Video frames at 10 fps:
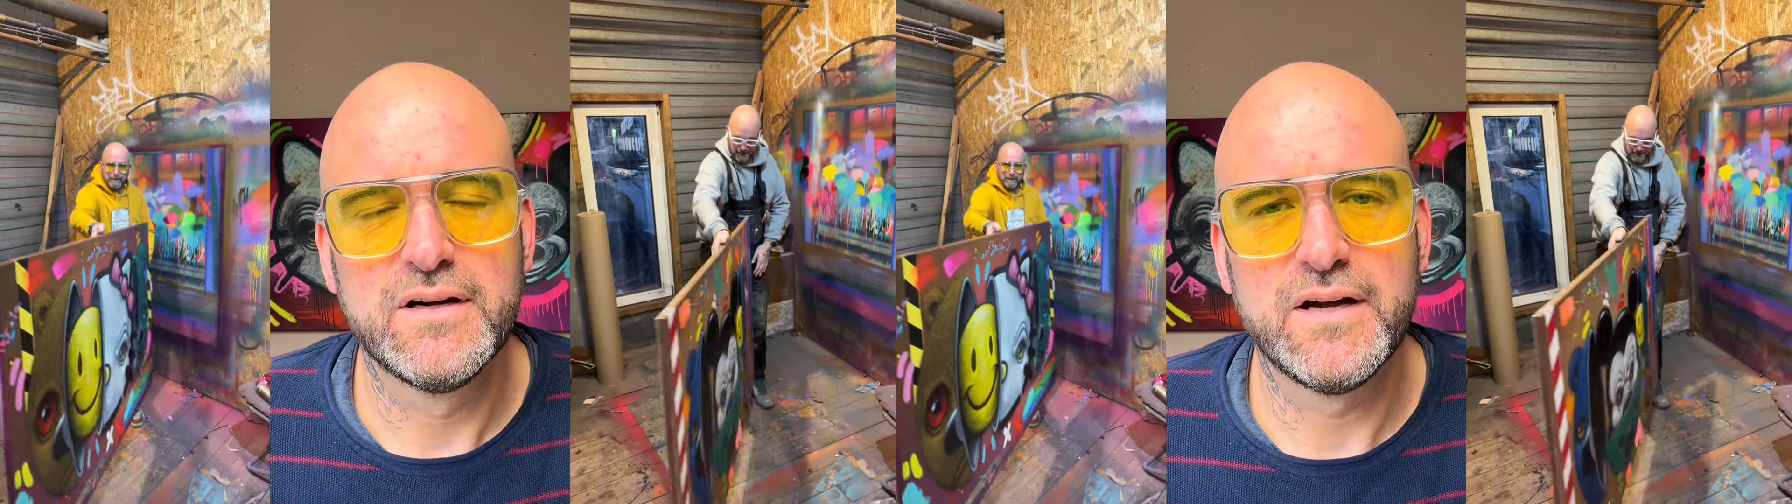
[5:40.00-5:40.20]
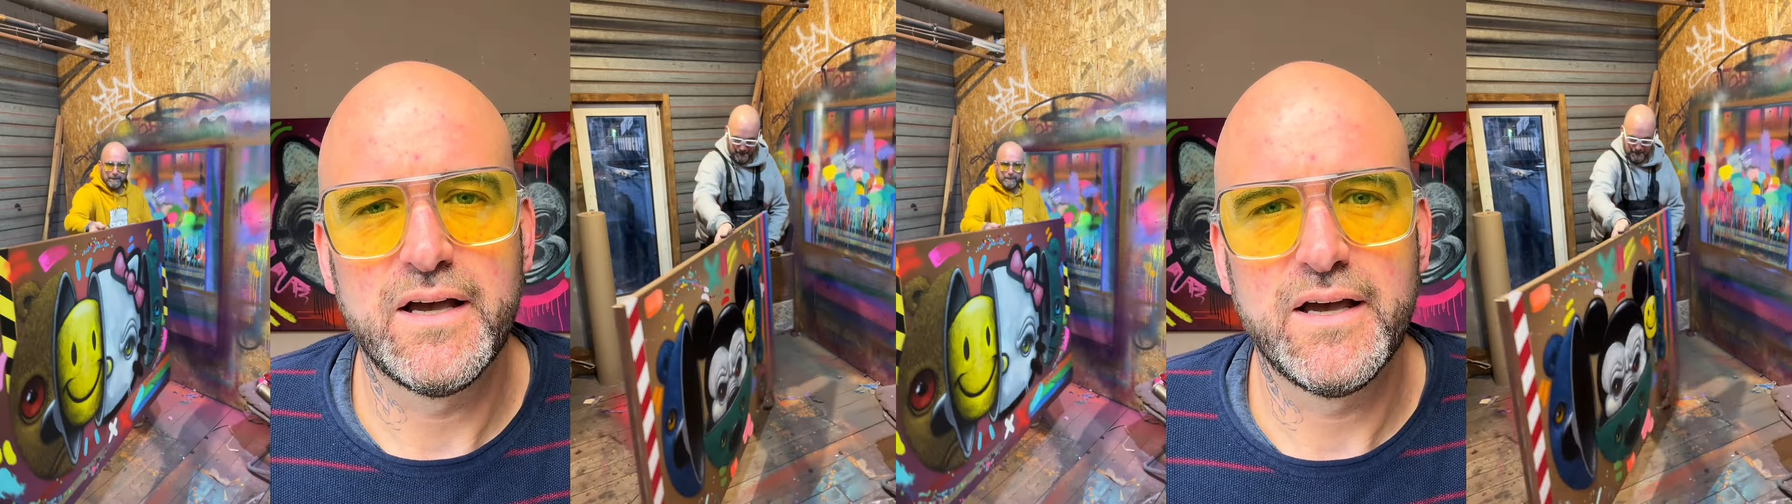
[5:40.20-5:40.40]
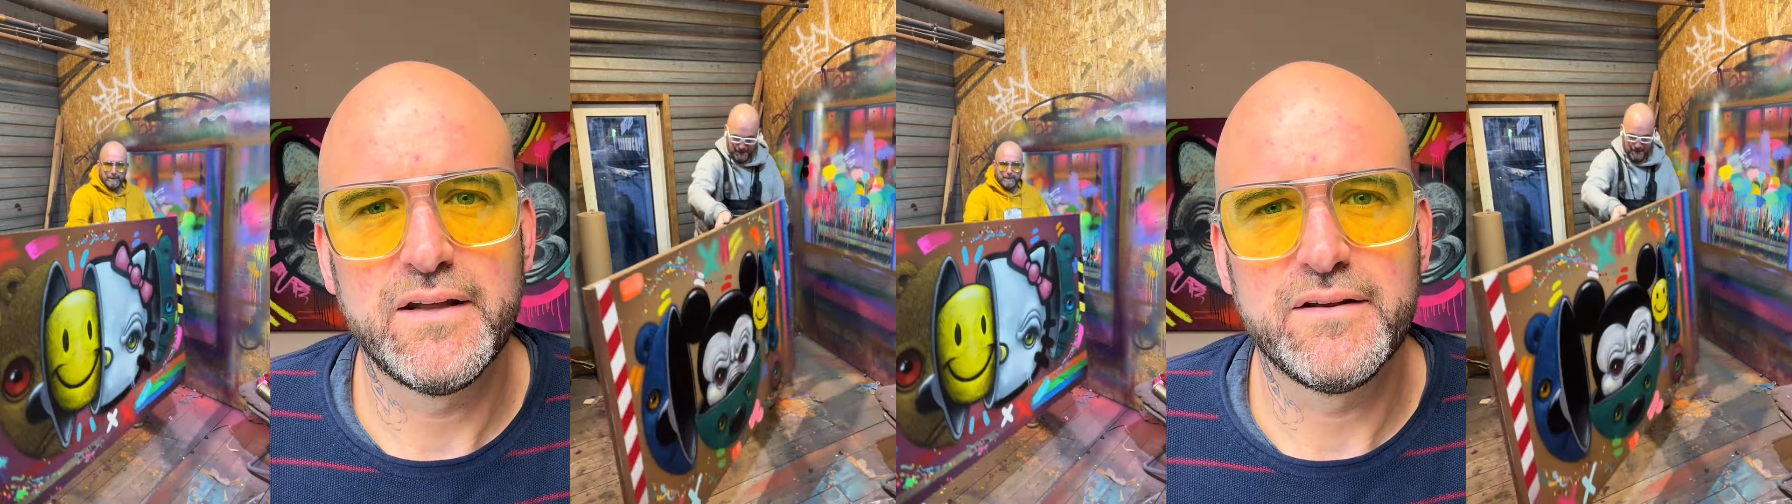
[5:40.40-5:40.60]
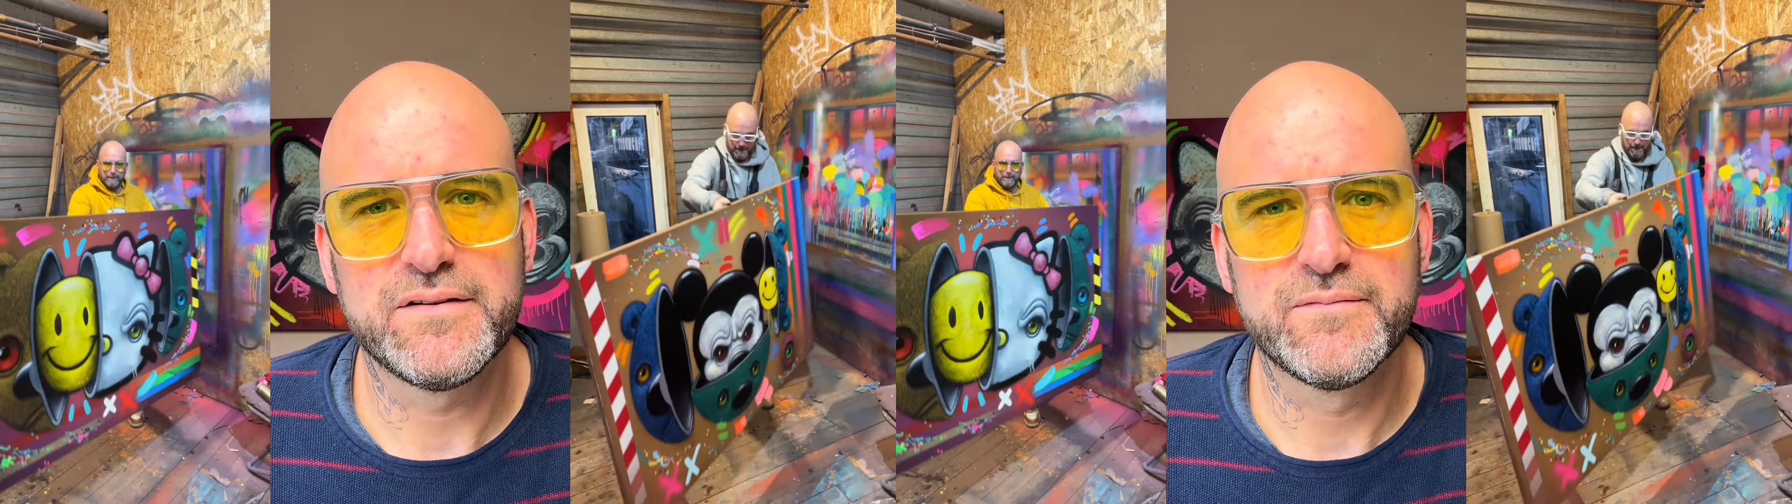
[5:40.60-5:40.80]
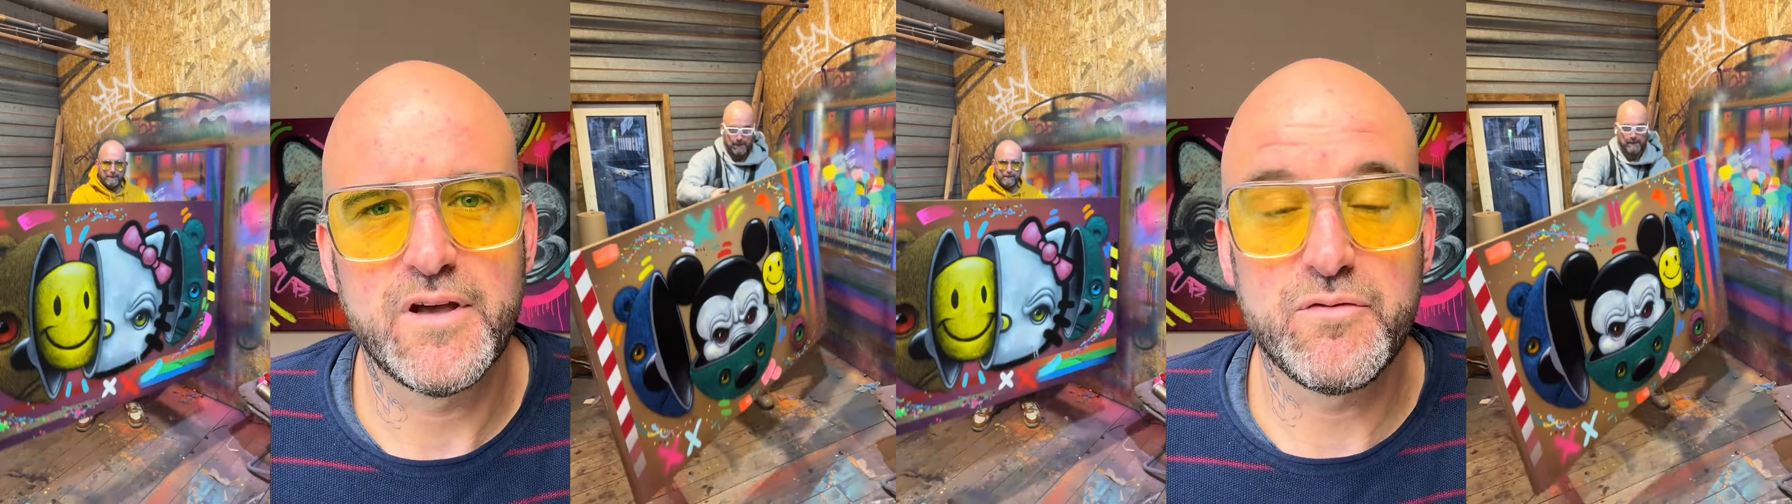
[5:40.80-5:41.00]

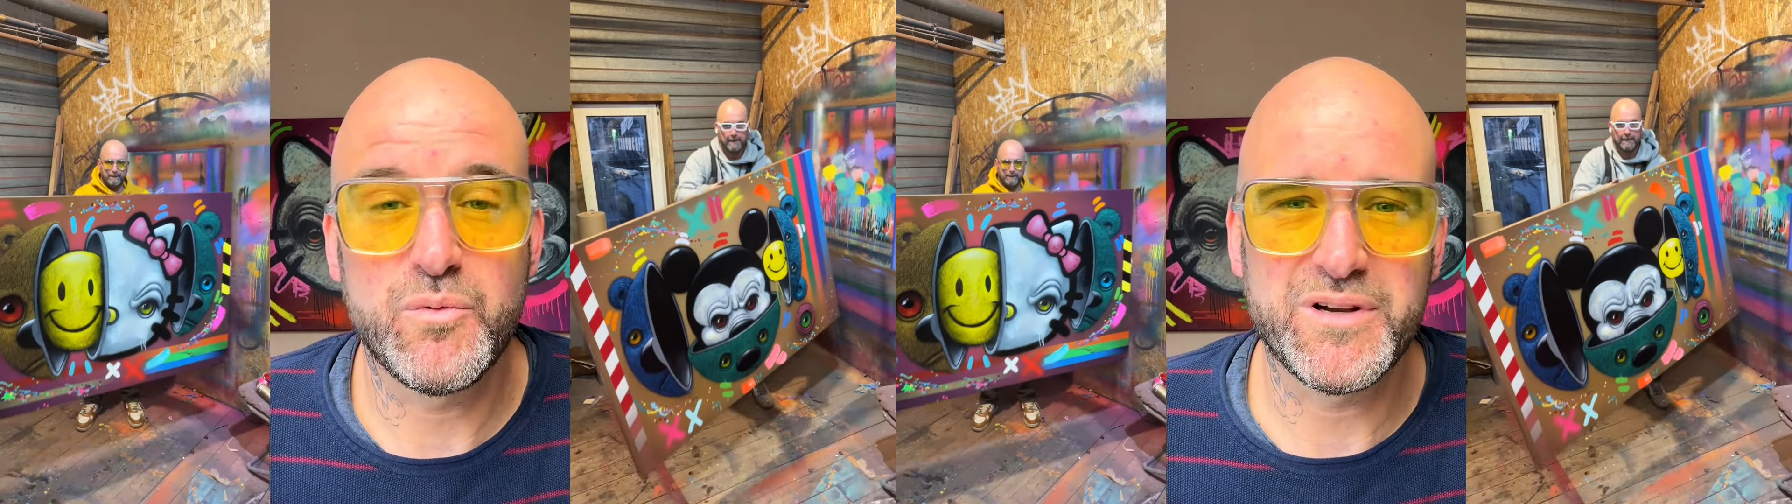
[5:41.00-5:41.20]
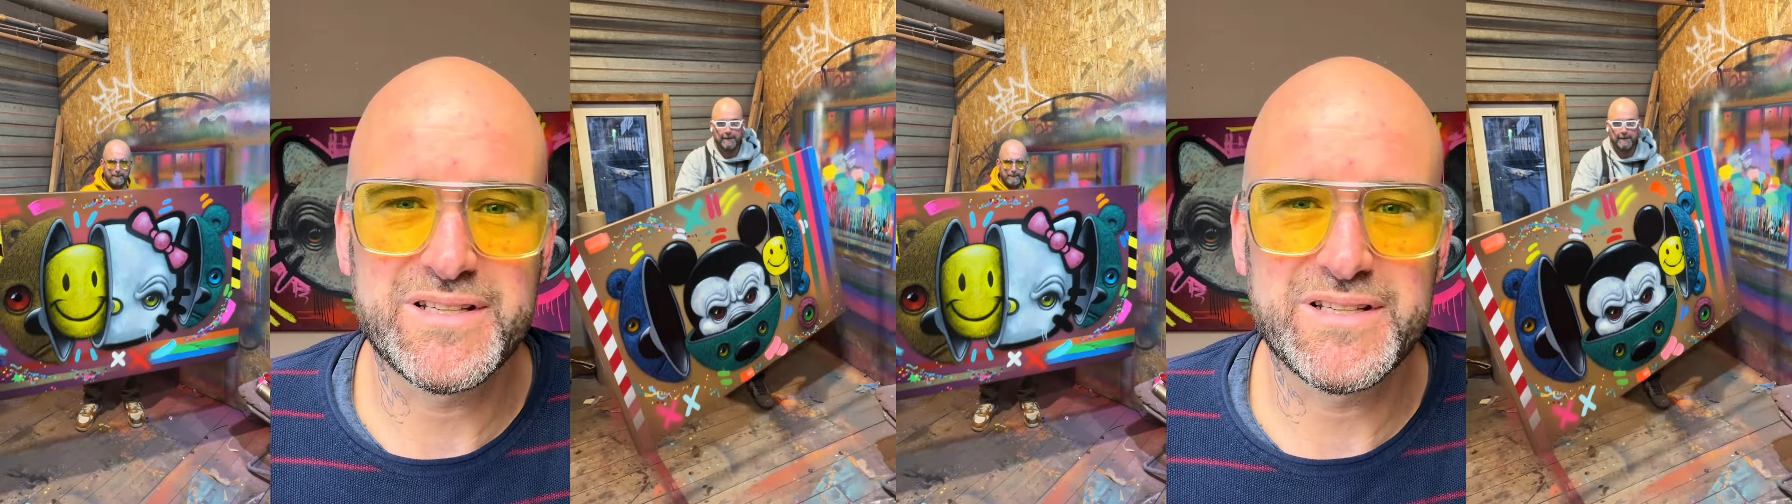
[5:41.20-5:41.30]
And if you want to